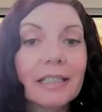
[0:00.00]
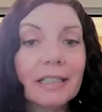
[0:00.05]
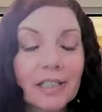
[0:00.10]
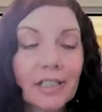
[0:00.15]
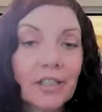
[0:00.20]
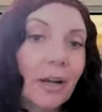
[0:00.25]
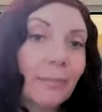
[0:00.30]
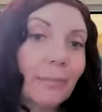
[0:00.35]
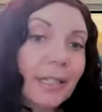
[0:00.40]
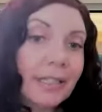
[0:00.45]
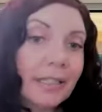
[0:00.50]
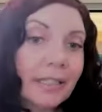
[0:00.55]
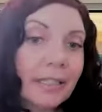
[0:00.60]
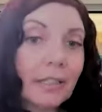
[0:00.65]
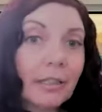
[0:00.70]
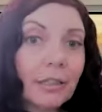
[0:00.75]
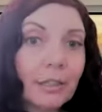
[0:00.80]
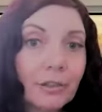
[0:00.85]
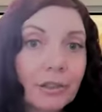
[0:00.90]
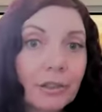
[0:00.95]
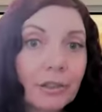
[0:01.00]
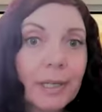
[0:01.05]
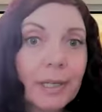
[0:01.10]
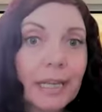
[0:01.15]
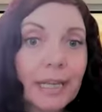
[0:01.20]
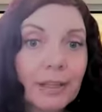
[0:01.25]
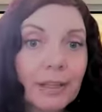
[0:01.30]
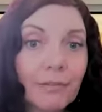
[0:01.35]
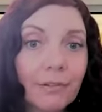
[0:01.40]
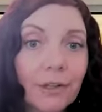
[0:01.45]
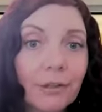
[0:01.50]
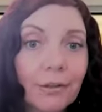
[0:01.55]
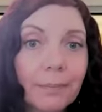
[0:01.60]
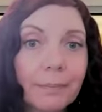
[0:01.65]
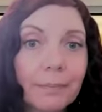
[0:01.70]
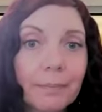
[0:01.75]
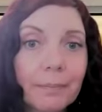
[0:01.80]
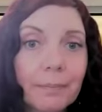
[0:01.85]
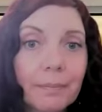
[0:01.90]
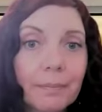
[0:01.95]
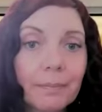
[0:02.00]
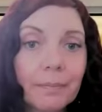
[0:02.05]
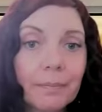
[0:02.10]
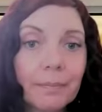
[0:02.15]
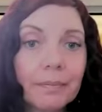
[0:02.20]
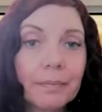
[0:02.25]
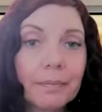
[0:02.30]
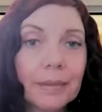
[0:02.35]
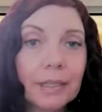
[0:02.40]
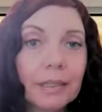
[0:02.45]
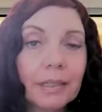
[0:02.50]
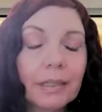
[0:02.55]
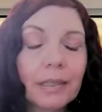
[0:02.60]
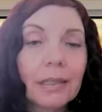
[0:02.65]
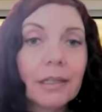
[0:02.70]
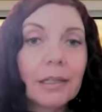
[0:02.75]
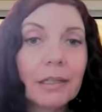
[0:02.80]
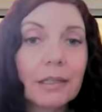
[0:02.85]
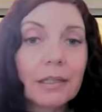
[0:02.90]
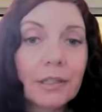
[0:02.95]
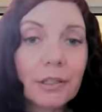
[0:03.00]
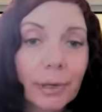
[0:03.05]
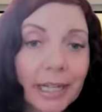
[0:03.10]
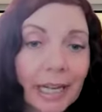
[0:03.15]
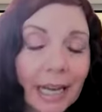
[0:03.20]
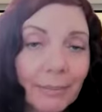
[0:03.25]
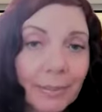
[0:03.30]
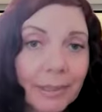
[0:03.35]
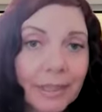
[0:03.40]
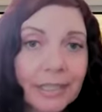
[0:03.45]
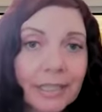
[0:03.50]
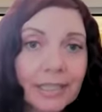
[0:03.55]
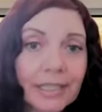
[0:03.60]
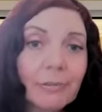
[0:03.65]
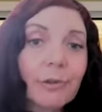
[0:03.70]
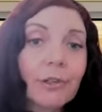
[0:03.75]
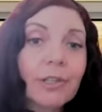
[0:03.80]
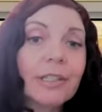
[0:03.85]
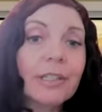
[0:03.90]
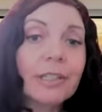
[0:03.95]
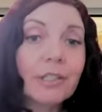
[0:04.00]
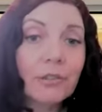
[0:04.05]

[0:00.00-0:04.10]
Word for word: insomnia is a learned behavior. So what happens is we're in a